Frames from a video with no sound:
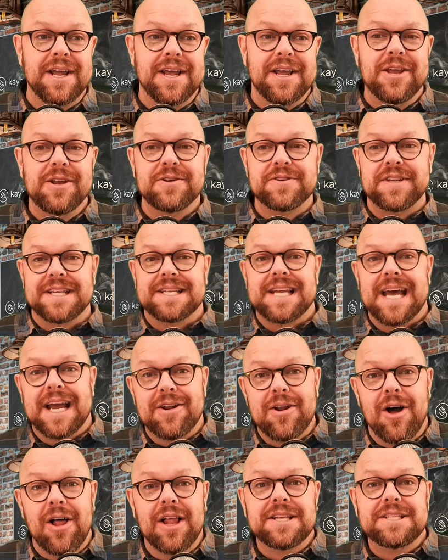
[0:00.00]
using
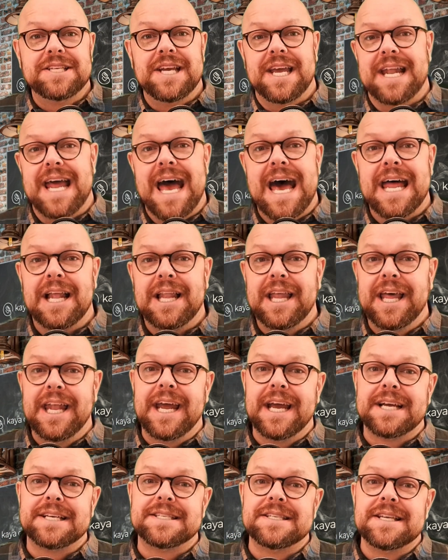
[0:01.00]
technology and
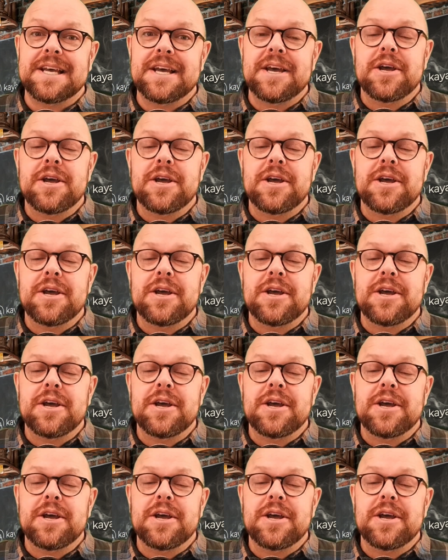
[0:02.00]
analytics